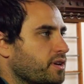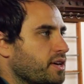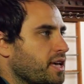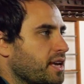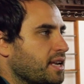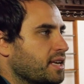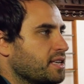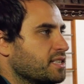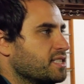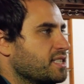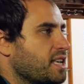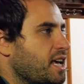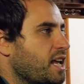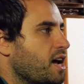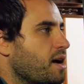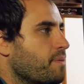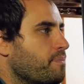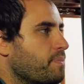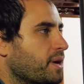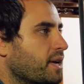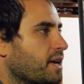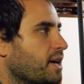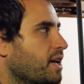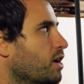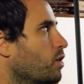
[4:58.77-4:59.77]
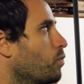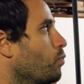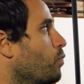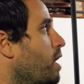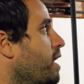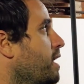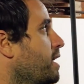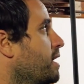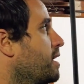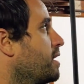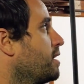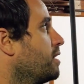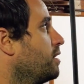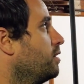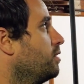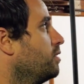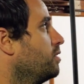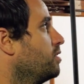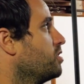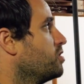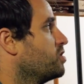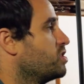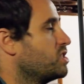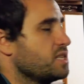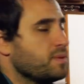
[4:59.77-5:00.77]
getting set up and getting ready,
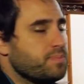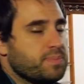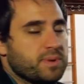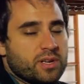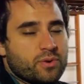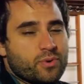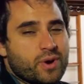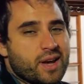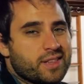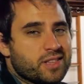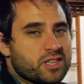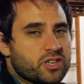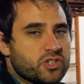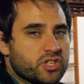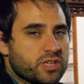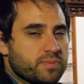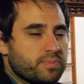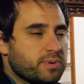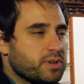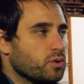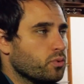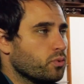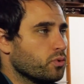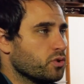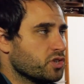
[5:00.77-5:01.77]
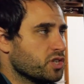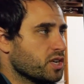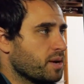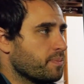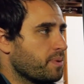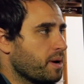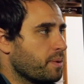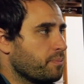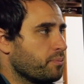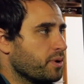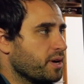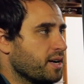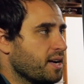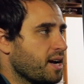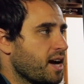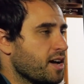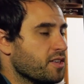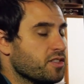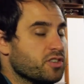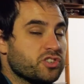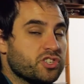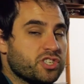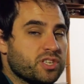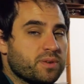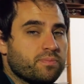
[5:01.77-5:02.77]
and the CPU and the GPU will jump up pretty high.
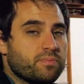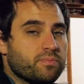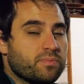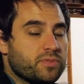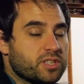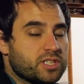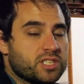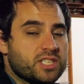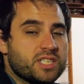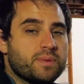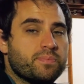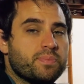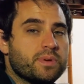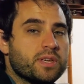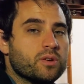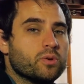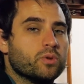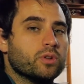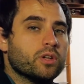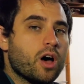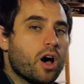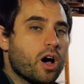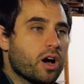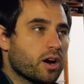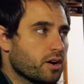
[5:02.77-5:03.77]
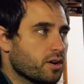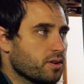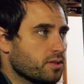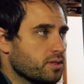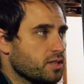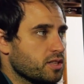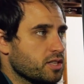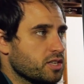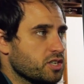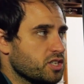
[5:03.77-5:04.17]
The CPU longer than the